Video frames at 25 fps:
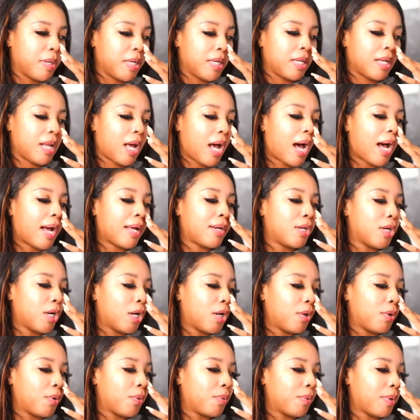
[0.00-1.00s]
but I
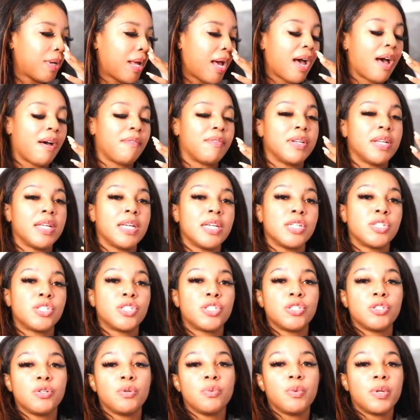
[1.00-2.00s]
don't have an
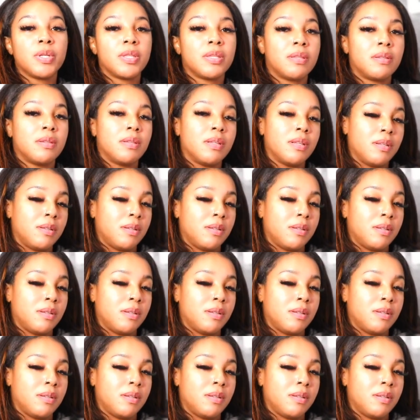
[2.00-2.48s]
issue with